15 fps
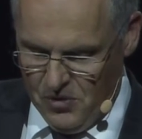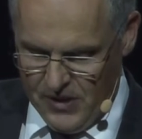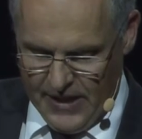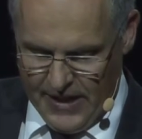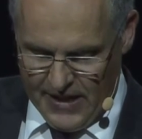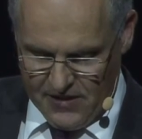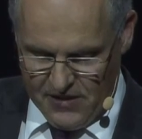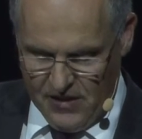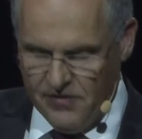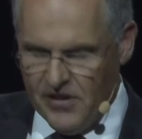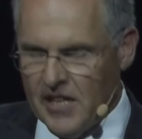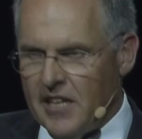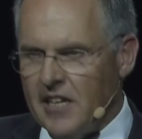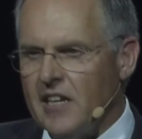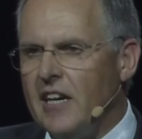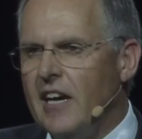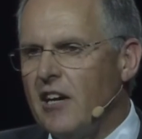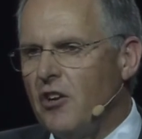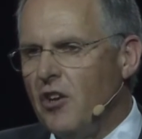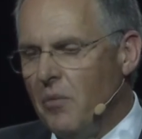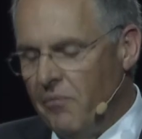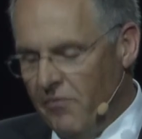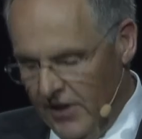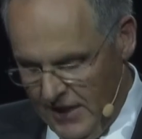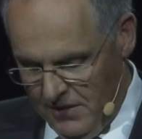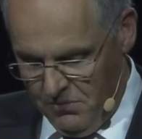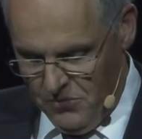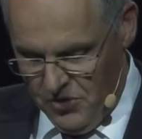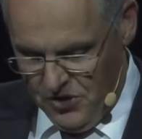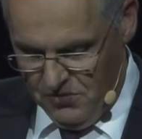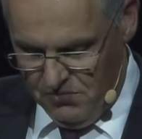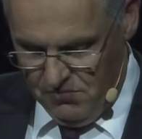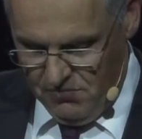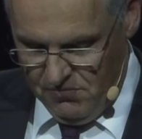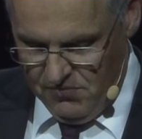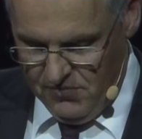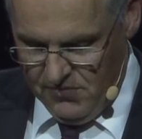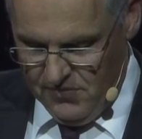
translates into around 6 floors